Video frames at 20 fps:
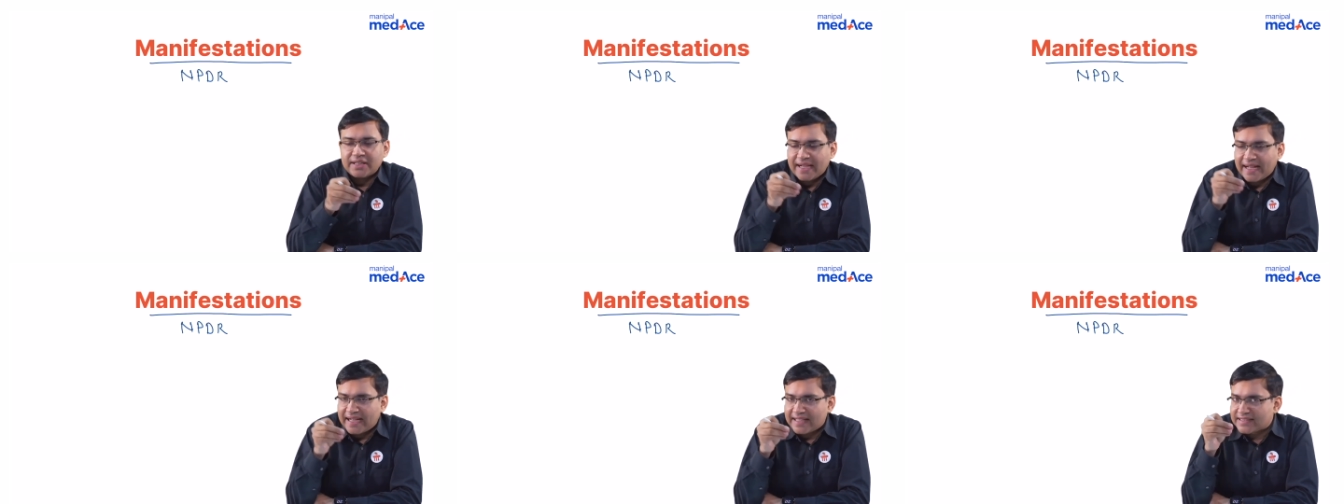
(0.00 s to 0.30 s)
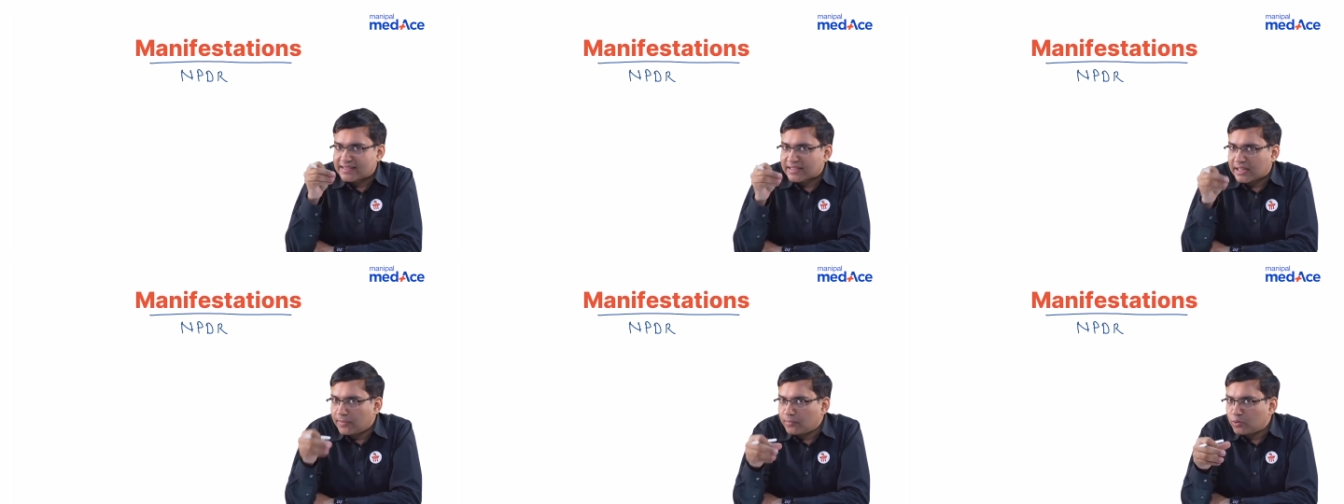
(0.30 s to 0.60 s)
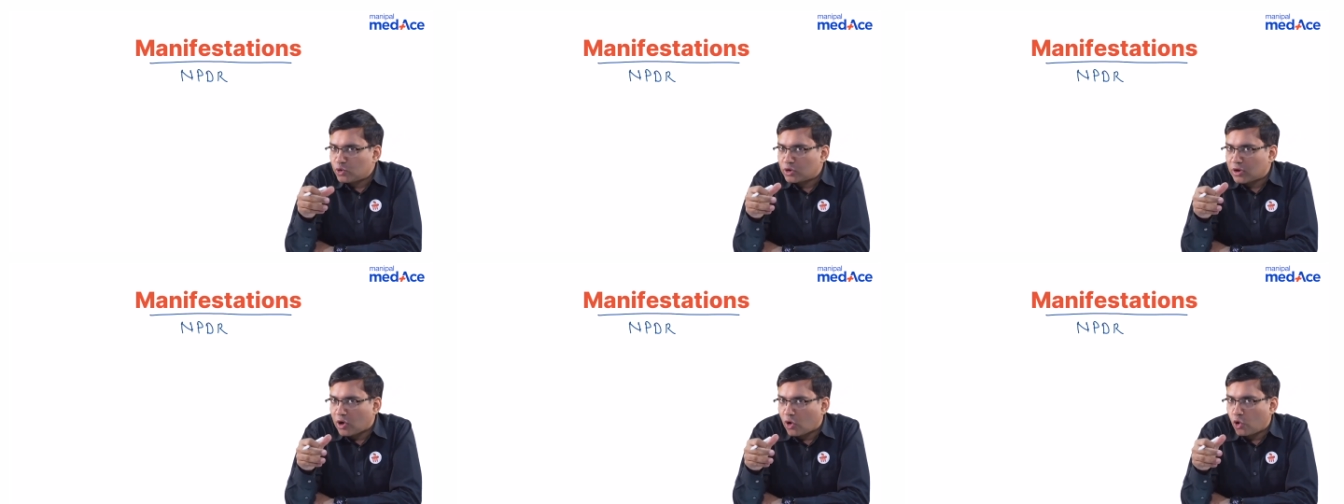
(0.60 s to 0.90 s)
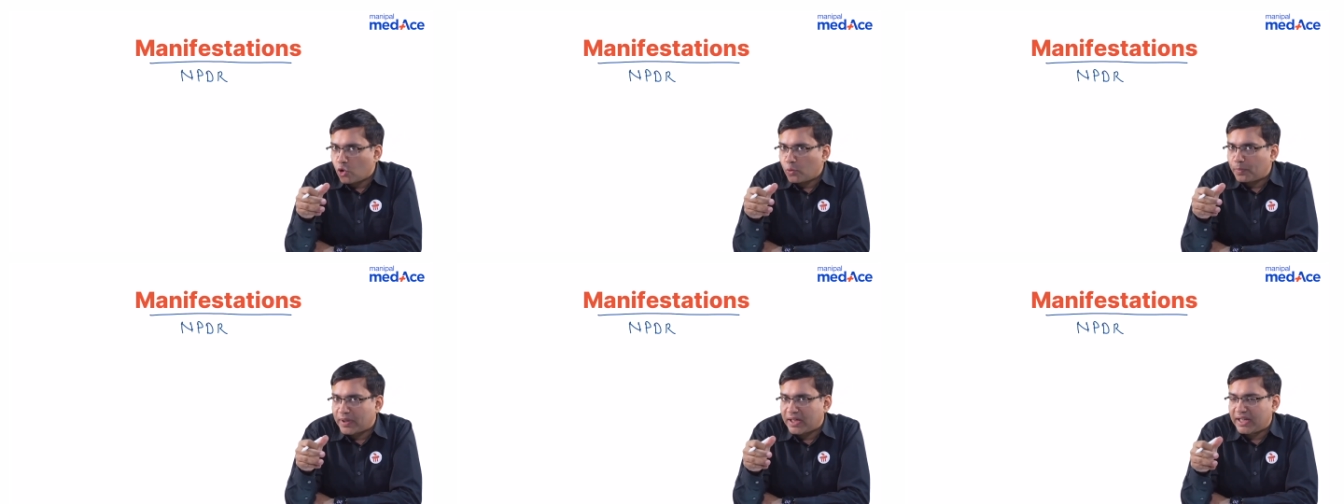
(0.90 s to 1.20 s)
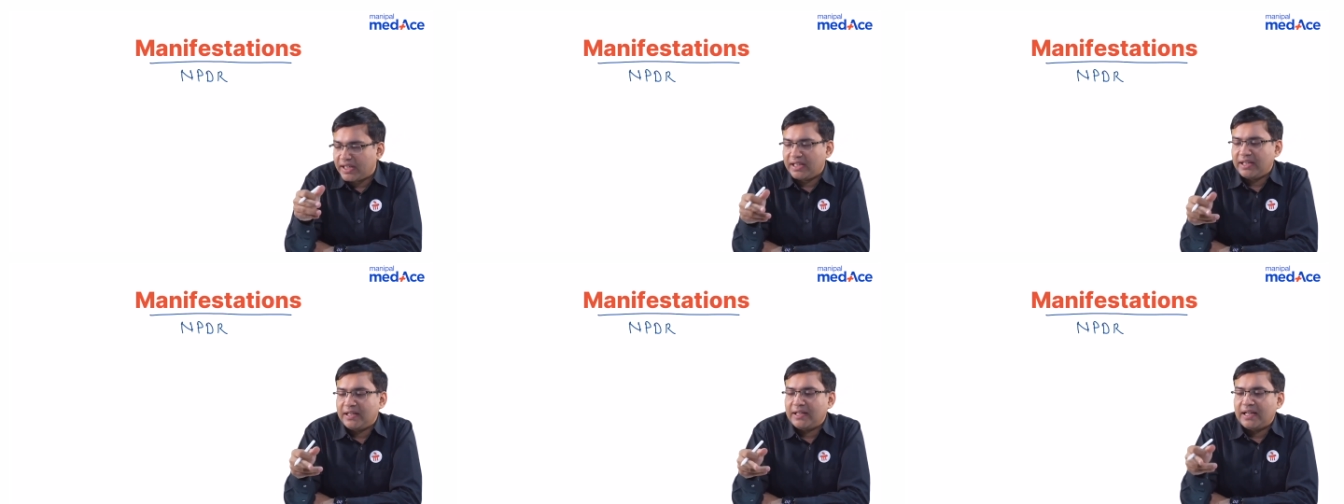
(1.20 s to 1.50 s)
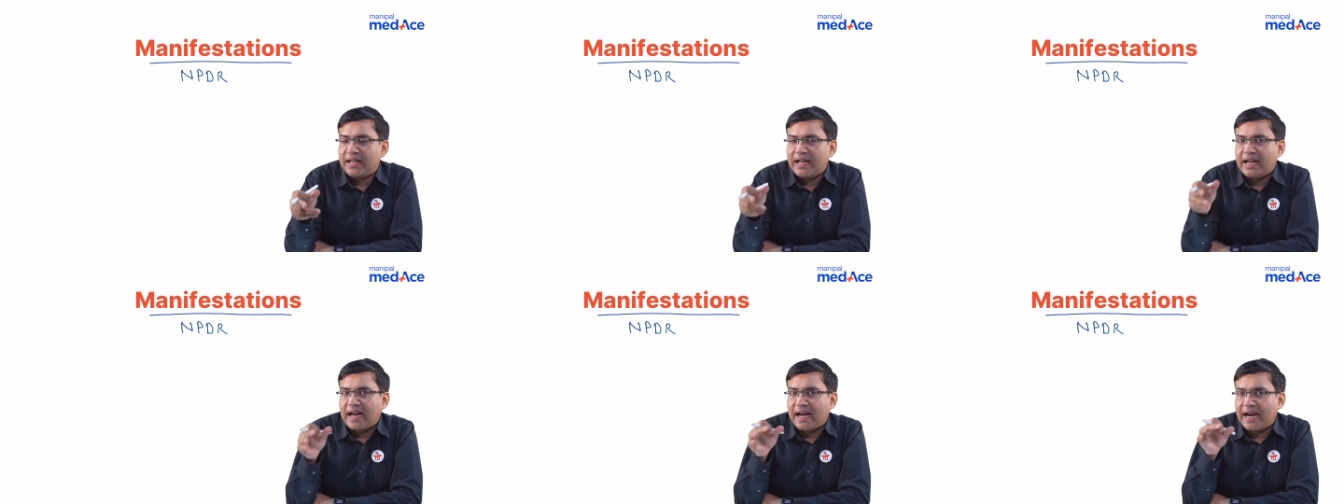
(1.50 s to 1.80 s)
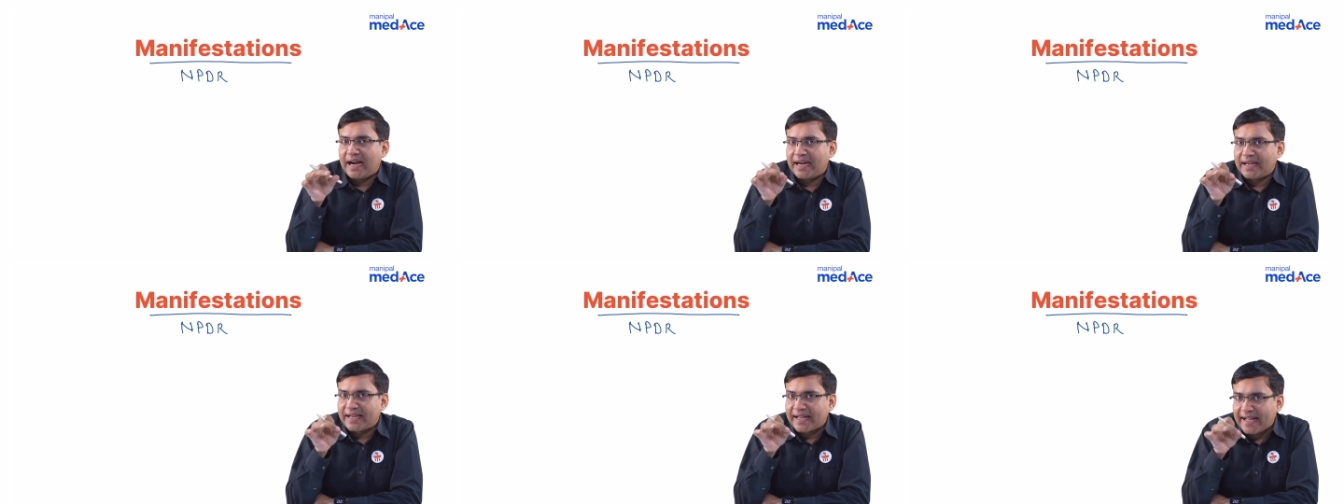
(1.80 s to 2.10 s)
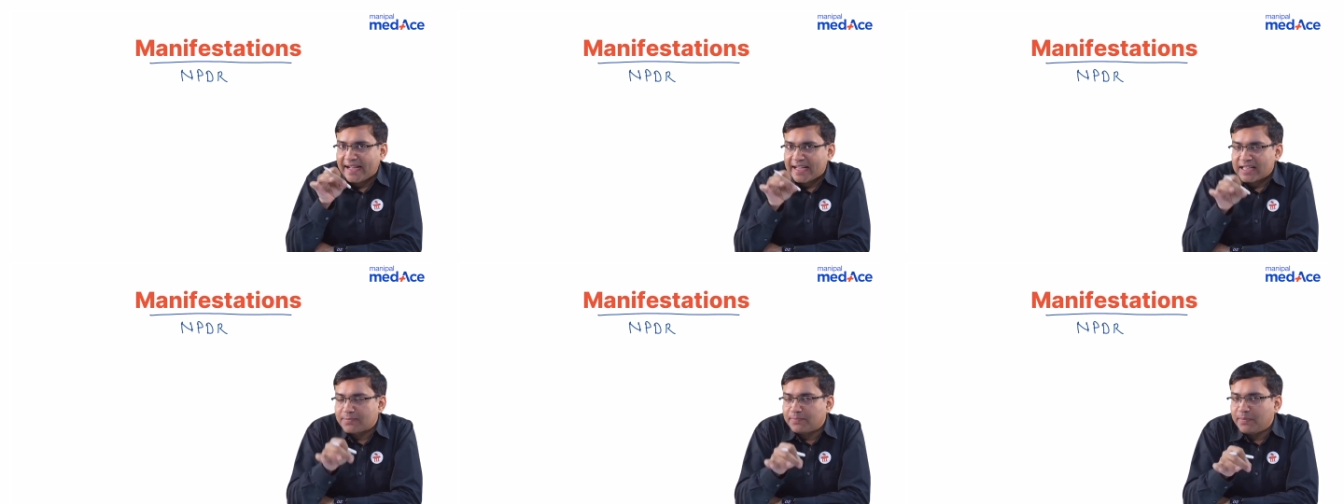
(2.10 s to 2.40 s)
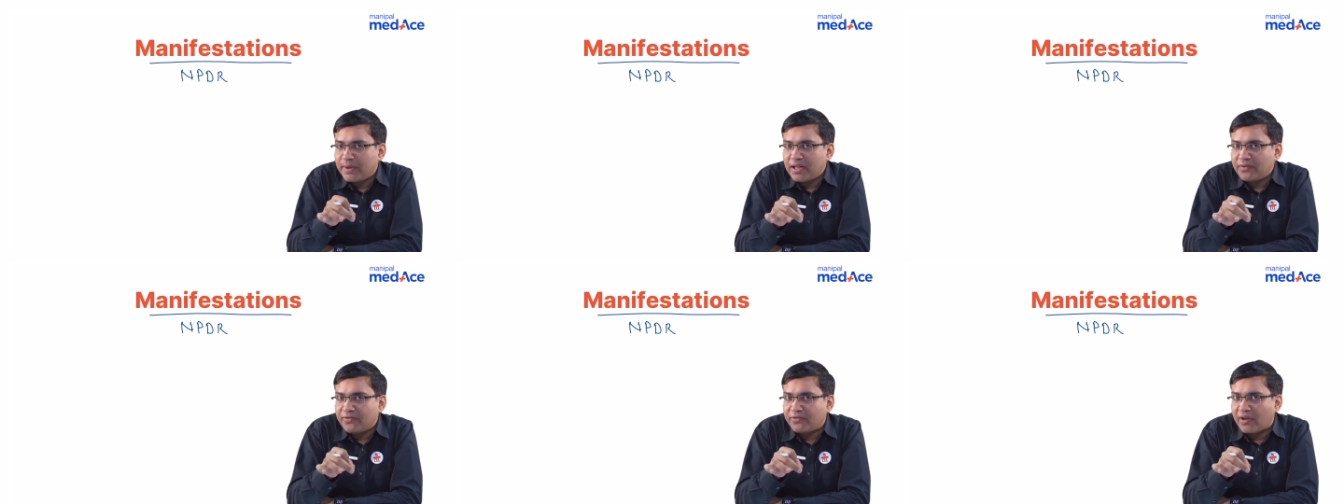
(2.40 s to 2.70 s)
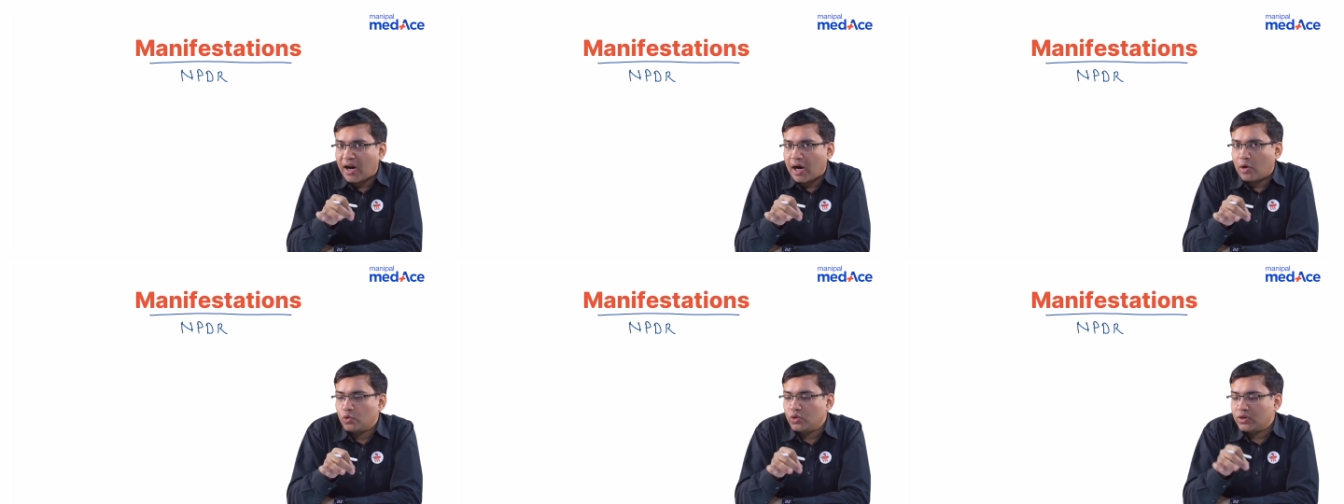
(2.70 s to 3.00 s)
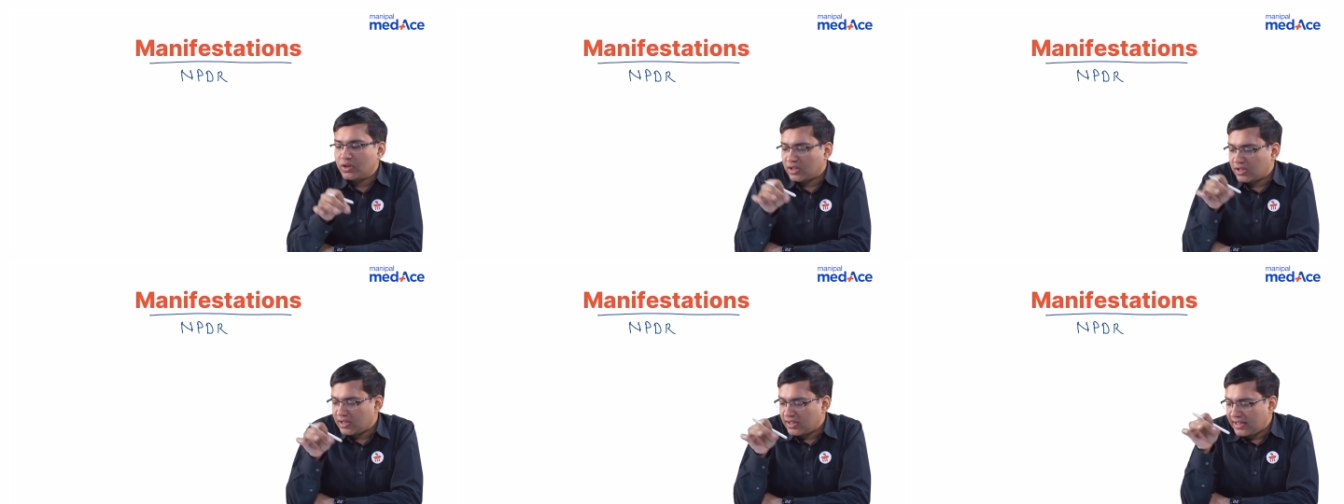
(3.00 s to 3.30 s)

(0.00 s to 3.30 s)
has come to the OPD and has been found